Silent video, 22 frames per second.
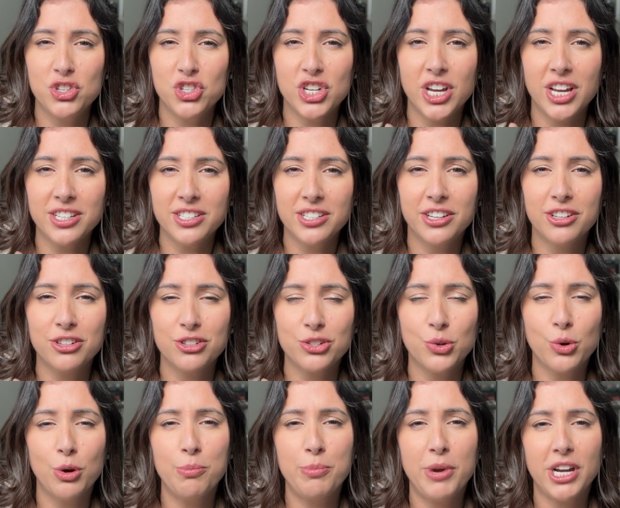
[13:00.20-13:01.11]
Jess
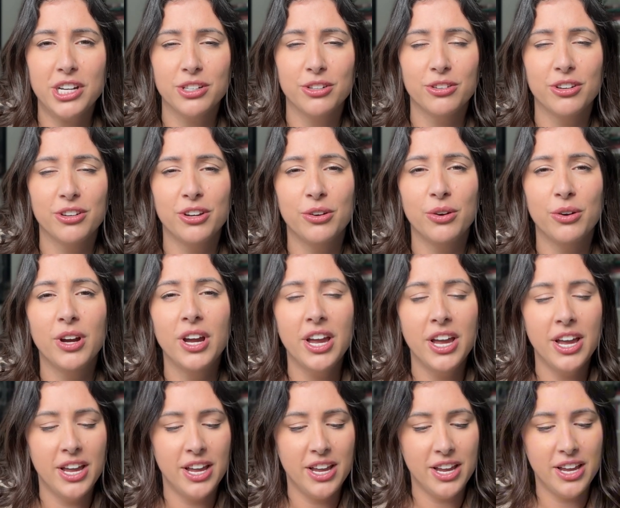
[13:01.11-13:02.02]
underscore Pettigrew
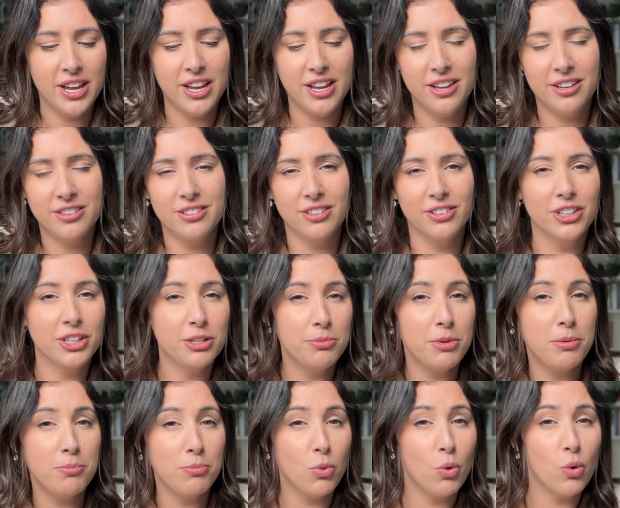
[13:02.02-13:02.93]
is a little
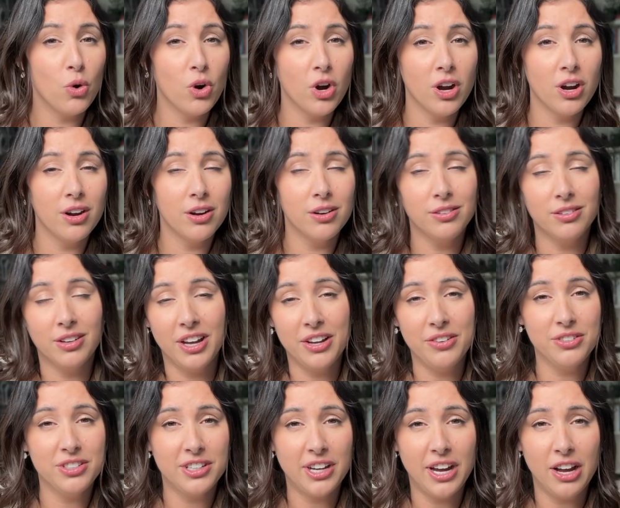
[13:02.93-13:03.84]
bit more
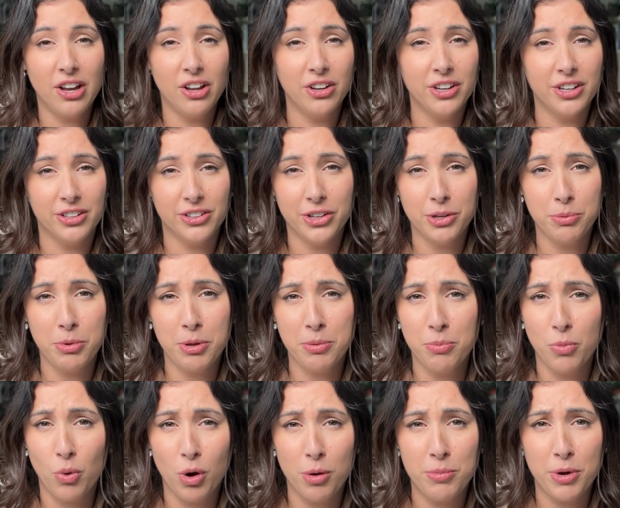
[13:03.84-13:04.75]
lifestyle and a little bit
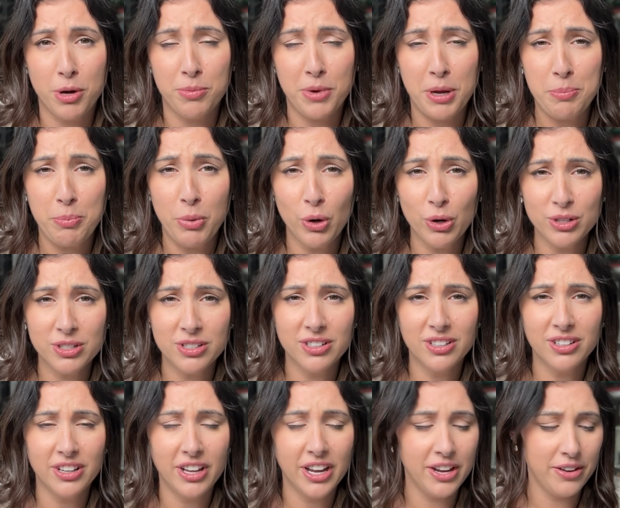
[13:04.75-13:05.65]
more about my
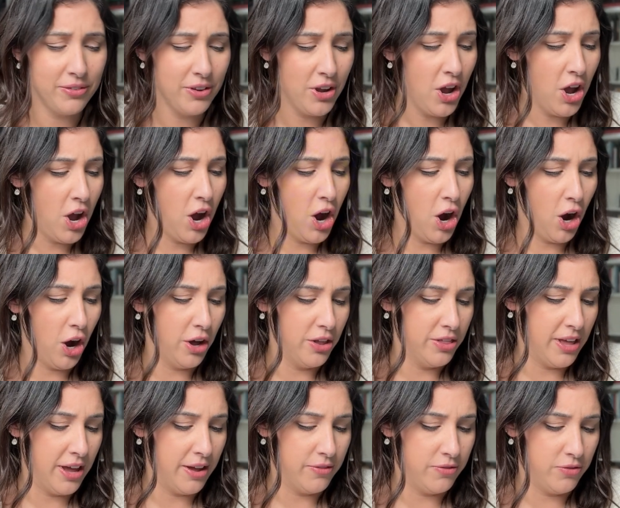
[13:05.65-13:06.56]
personal life on
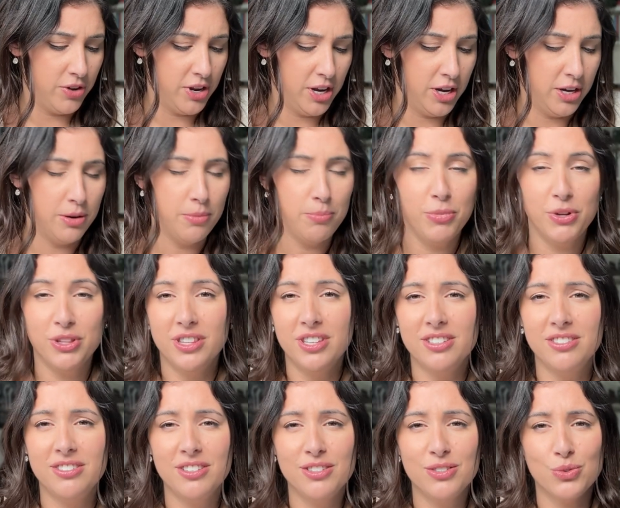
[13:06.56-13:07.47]
that feed, but
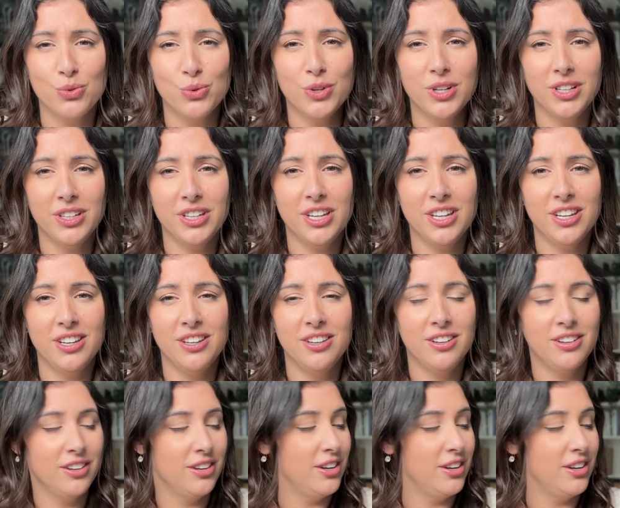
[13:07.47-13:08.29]
this is really